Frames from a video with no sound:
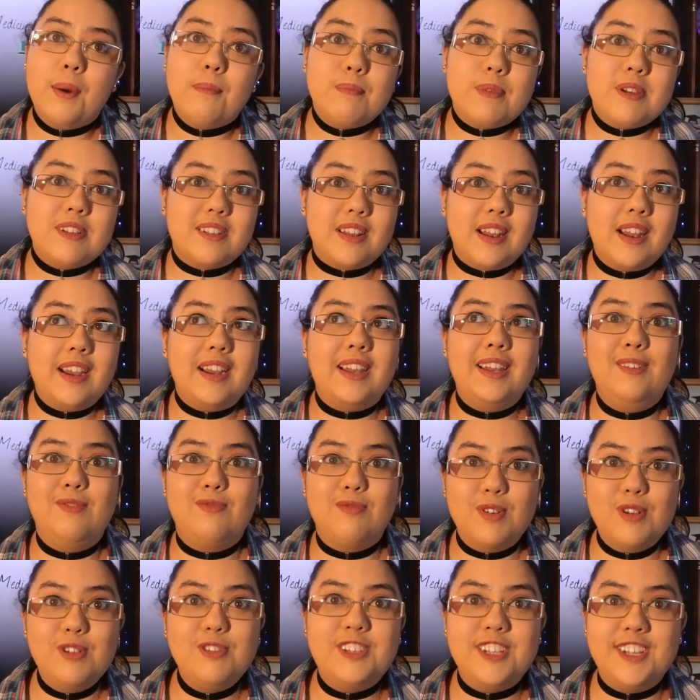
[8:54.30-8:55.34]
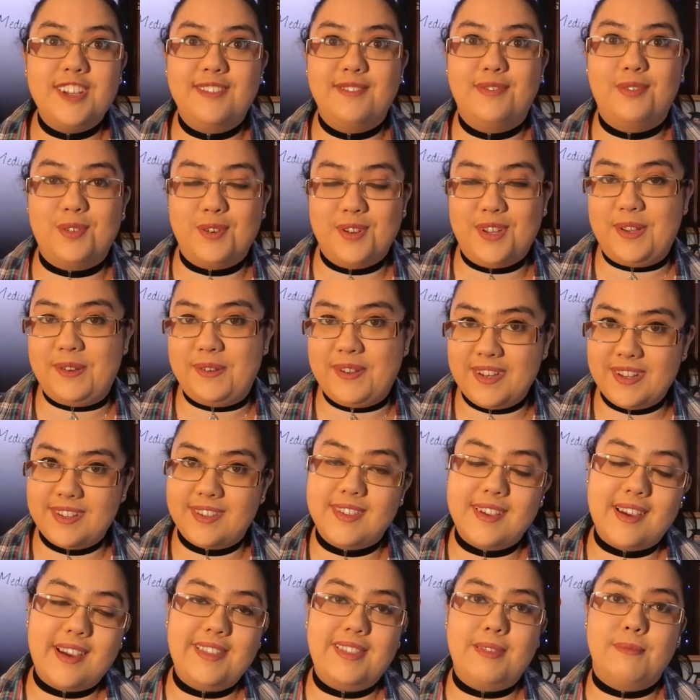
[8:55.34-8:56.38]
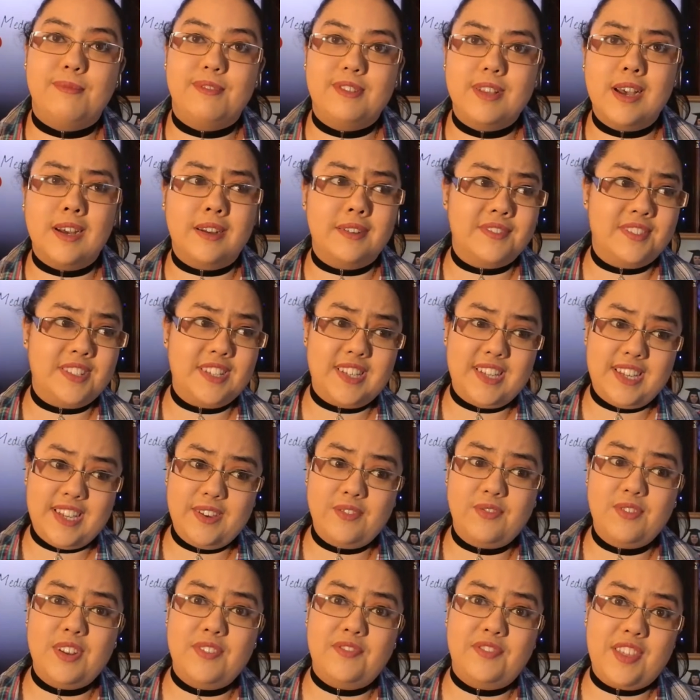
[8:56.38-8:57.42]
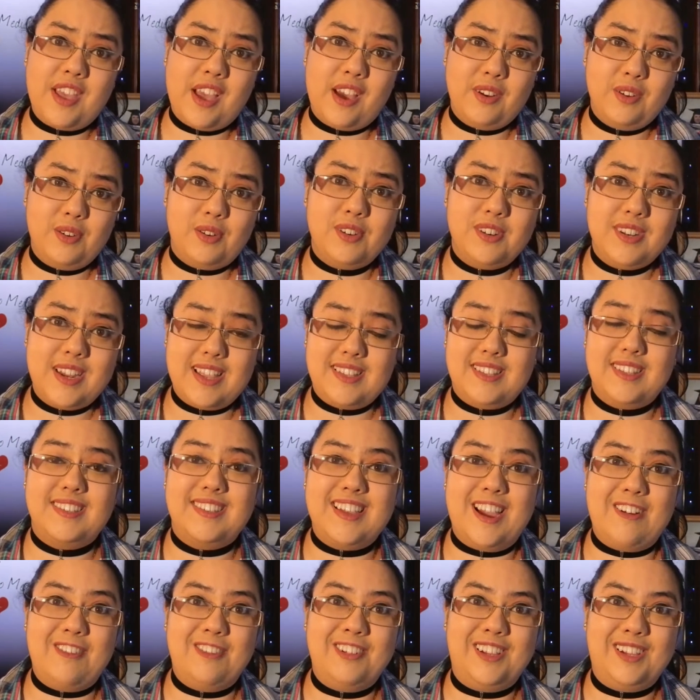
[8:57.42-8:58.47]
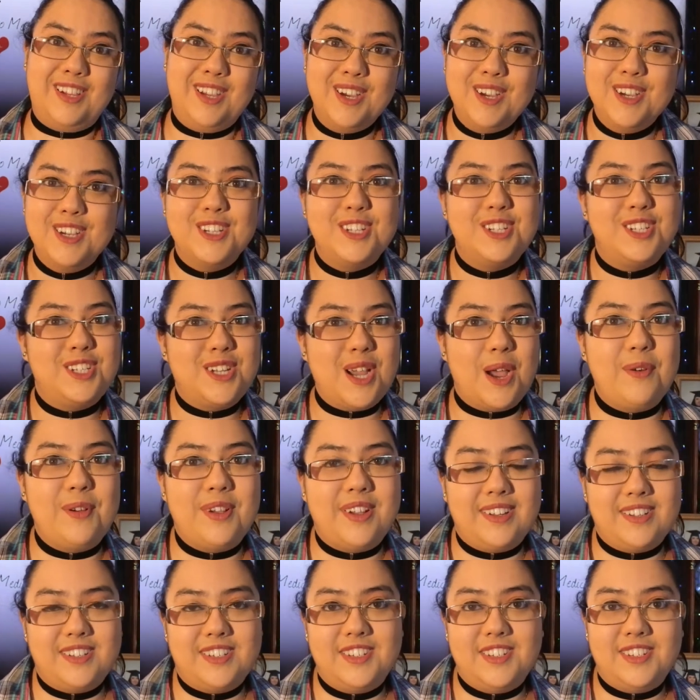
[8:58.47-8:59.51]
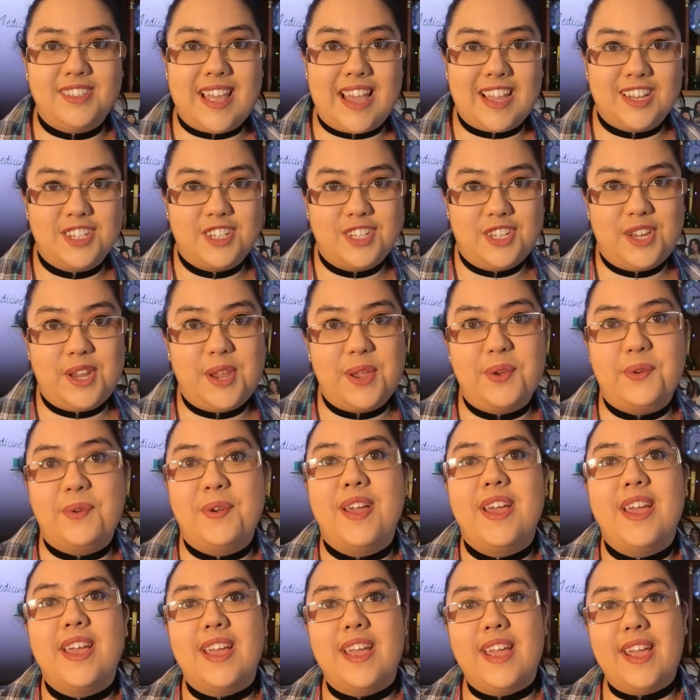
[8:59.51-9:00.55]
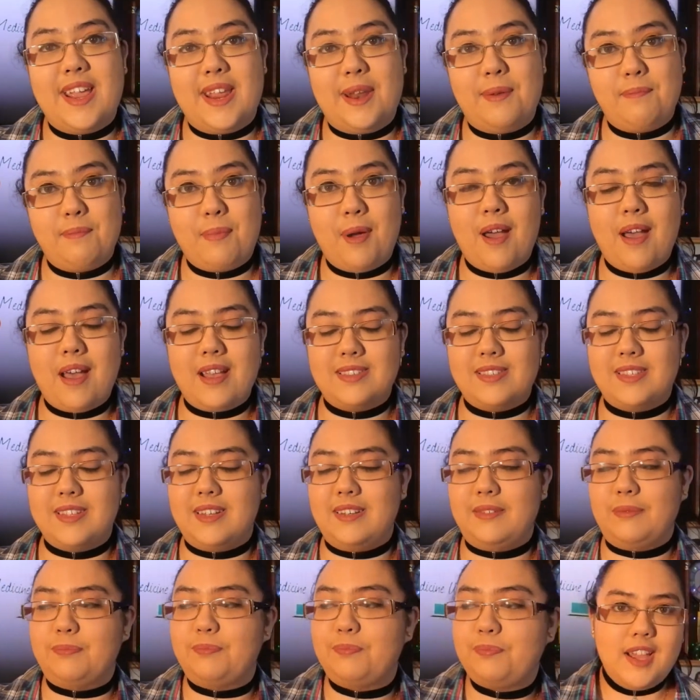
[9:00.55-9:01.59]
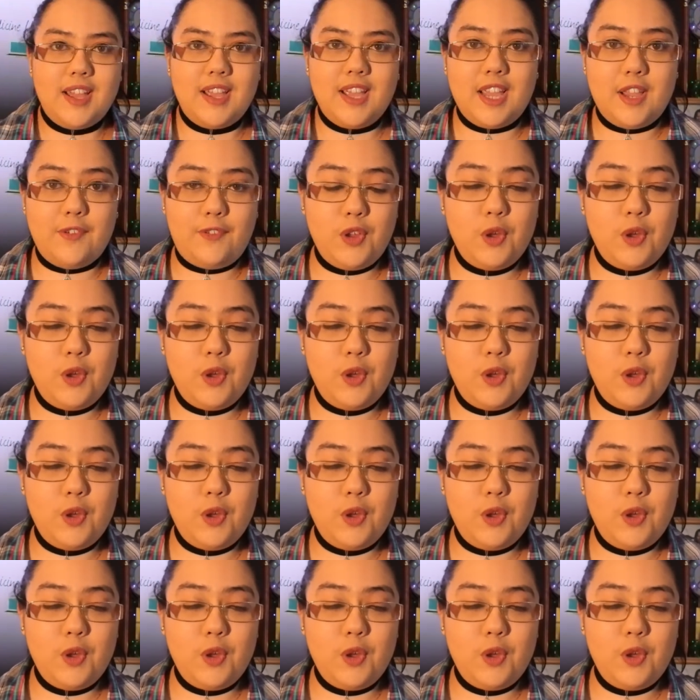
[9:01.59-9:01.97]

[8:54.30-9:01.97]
most likely rooting for you inside themselves, even if they are not necessarily showing that to you in person. If